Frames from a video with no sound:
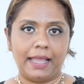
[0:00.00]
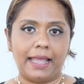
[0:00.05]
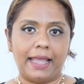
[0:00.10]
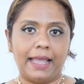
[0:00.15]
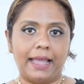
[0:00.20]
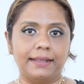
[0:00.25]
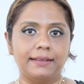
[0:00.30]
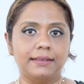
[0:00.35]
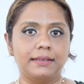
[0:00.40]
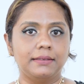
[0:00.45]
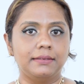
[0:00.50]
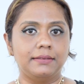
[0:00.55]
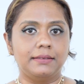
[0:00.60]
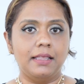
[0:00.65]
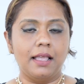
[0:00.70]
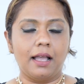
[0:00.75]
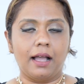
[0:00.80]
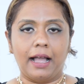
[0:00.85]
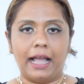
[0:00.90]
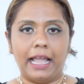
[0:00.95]
And
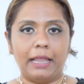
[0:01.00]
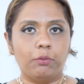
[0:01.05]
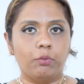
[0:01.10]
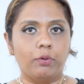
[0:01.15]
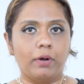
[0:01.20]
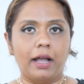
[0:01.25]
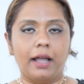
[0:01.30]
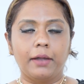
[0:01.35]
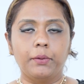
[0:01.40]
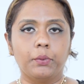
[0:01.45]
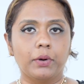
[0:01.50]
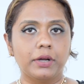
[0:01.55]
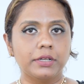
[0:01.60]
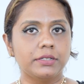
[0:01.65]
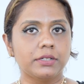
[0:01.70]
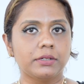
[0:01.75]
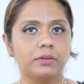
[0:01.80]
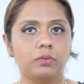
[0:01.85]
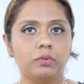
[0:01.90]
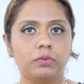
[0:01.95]
I
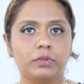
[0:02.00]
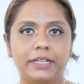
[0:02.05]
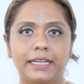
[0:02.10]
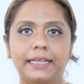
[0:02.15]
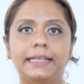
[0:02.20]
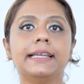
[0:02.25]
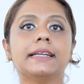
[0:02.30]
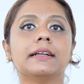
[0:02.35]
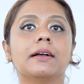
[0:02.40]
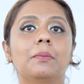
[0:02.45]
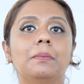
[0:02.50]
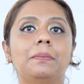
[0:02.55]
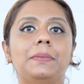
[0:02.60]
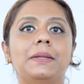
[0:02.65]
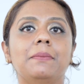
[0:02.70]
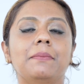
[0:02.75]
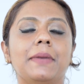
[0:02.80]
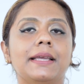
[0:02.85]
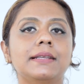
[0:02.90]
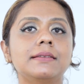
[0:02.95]
want to really
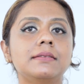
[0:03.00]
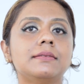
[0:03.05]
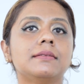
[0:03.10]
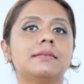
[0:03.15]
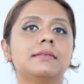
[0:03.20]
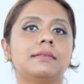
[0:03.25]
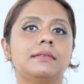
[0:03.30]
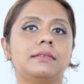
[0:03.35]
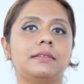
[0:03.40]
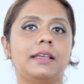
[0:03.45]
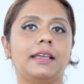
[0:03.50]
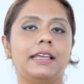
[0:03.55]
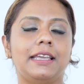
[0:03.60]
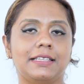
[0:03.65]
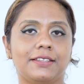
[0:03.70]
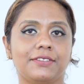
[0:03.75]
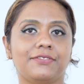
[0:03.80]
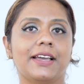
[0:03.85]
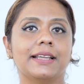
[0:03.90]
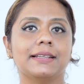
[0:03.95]
compliment
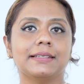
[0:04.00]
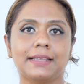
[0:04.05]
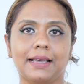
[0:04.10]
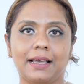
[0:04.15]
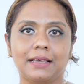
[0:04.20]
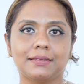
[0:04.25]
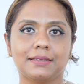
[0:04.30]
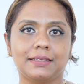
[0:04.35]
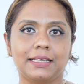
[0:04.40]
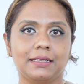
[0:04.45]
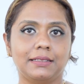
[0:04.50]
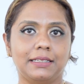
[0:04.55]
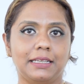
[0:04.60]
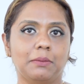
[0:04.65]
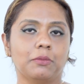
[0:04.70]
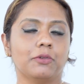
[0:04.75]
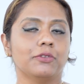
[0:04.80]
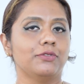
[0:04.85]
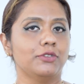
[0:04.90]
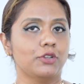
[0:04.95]
his fantastic
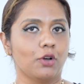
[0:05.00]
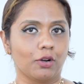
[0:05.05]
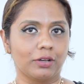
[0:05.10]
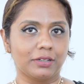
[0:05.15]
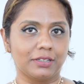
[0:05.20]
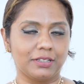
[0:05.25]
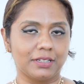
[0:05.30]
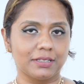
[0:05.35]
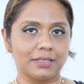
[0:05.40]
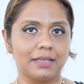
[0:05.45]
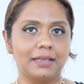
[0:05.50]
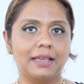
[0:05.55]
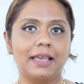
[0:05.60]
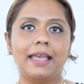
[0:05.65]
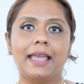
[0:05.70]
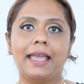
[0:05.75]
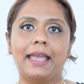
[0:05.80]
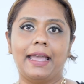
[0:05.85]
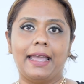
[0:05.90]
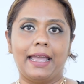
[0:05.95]
team of doctors.
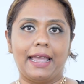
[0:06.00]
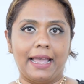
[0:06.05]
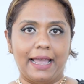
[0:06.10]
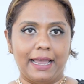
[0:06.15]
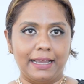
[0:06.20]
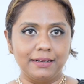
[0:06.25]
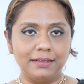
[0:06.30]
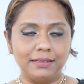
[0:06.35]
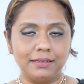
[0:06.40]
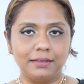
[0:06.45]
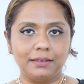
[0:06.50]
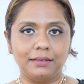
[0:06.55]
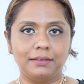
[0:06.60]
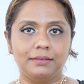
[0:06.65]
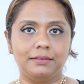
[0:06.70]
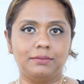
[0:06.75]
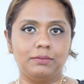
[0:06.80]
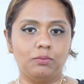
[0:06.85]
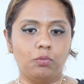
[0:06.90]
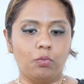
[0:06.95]
And
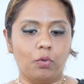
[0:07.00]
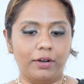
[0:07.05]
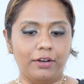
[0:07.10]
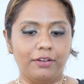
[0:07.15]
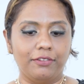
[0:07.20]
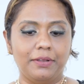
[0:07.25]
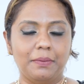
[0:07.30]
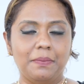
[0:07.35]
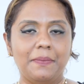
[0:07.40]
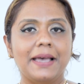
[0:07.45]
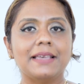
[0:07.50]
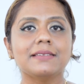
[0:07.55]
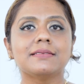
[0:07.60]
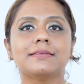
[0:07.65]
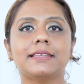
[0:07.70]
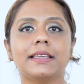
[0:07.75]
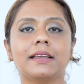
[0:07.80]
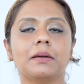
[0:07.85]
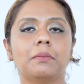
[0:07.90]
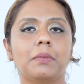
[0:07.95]
one of the
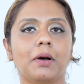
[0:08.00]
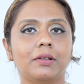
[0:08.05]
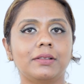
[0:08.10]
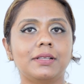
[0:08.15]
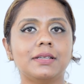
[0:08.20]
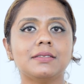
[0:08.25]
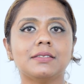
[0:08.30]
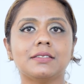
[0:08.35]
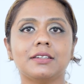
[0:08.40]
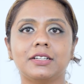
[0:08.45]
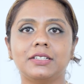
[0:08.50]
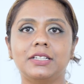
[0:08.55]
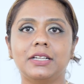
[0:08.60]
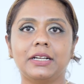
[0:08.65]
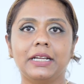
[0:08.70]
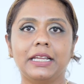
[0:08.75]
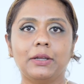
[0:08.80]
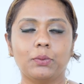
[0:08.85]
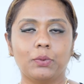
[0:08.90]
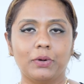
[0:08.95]
best thing about this
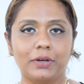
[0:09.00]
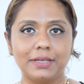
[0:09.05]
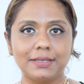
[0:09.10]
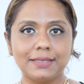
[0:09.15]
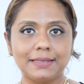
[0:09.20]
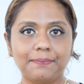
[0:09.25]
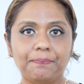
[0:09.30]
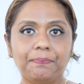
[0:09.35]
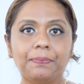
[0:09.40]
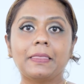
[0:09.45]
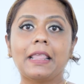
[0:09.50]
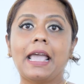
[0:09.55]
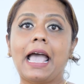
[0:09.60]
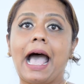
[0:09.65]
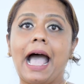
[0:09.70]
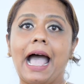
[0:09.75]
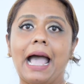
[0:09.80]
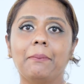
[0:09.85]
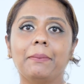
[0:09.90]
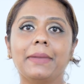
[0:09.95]
surgery was
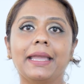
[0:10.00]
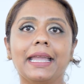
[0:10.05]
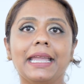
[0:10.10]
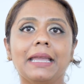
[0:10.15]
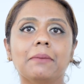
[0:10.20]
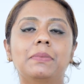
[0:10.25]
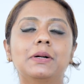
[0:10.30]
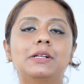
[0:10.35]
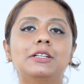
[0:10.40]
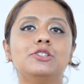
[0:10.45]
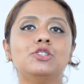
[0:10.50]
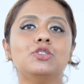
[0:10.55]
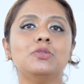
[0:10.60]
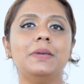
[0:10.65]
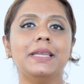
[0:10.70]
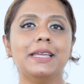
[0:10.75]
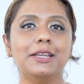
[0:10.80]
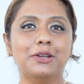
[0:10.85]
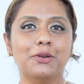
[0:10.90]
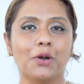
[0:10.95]
I'm able to
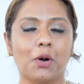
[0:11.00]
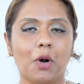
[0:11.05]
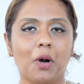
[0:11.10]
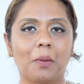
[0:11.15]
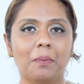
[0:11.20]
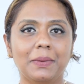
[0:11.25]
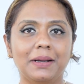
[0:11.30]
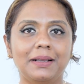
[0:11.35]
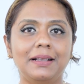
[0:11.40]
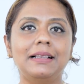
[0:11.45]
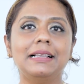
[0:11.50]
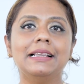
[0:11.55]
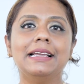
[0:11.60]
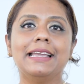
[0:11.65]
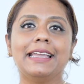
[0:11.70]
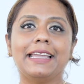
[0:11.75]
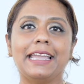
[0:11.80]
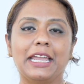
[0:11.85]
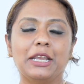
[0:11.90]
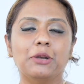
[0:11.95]
be normal
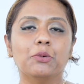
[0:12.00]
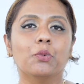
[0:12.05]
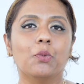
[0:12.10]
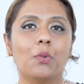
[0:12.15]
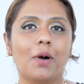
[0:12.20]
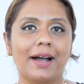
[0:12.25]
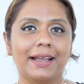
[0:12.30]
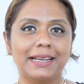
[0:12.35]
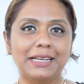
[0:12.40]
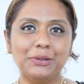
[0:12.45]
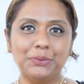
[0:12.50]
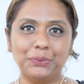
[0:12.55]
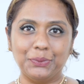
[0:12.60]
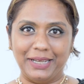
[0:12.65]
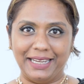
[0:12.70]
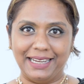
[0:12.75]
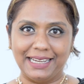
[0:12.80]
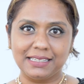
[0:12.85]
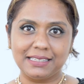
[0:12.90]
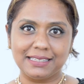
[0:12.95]
in 1
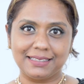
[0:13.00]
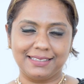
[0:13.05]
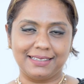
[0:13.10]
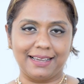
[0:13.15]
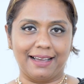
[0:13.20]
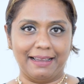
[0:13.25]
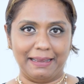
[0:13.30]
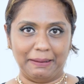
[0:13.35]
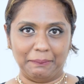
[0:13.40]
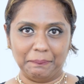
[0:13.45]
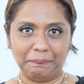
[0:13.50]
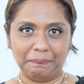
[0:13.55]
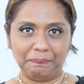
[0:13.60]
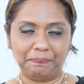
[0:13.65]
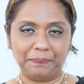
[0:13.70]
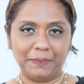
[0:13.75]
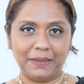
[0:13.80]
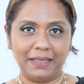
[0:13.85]
week's time.